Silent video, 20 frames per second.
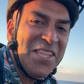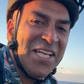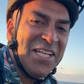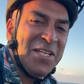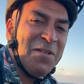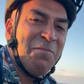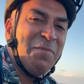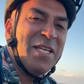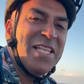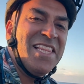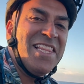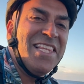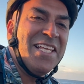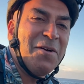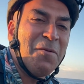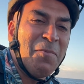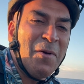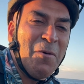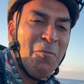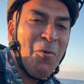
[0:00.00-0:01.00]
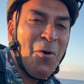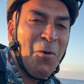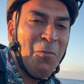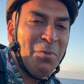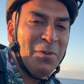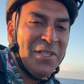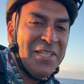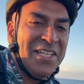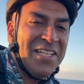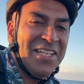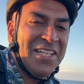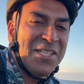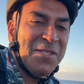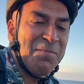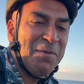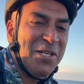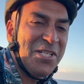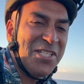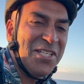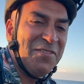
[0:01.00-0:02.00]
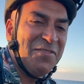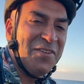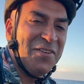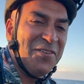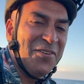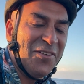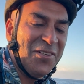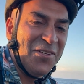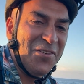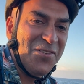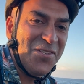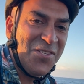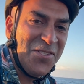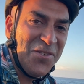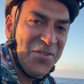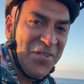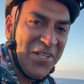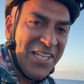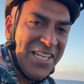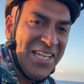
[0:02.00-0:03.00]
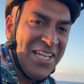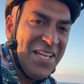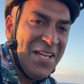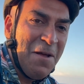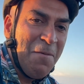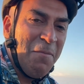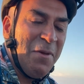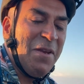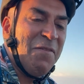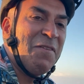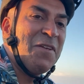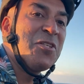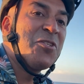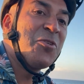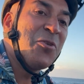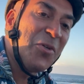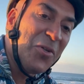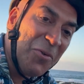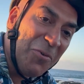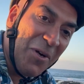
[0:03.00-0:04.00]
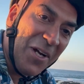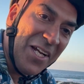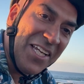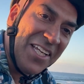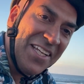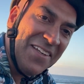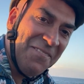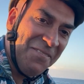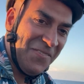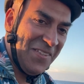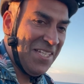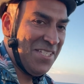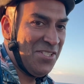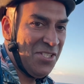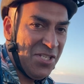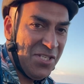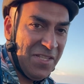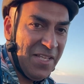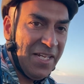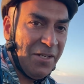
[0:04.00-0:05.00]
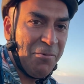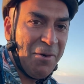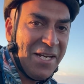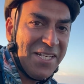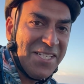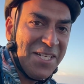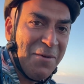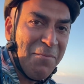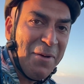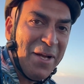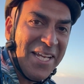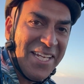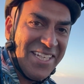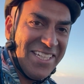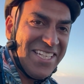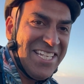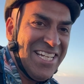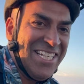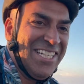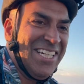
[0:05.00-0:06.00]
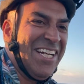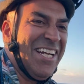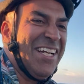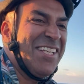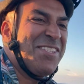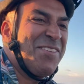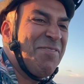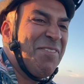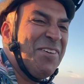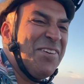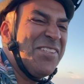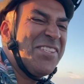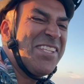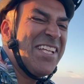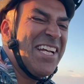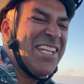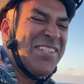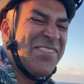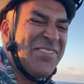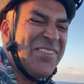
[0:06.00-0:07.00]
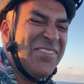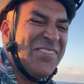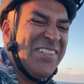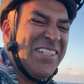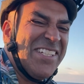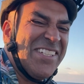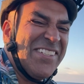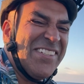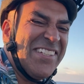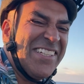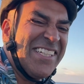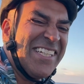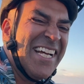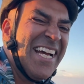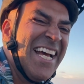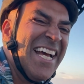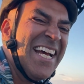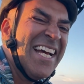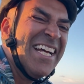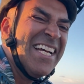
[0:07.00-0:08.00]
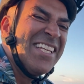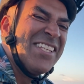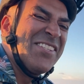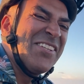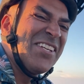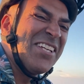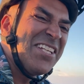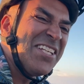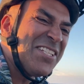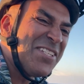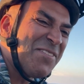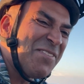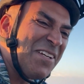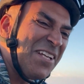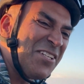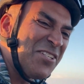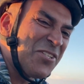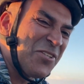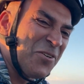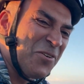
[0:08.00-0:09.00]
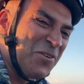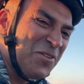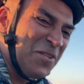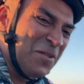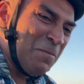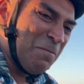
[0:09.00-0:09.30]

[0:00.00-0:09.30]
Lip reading: it can be a little bit wobbly, especially if you're not used to it. But if you do it right, it's just like riding a bike. I suppose that's what we're doing. So you need to ensure that the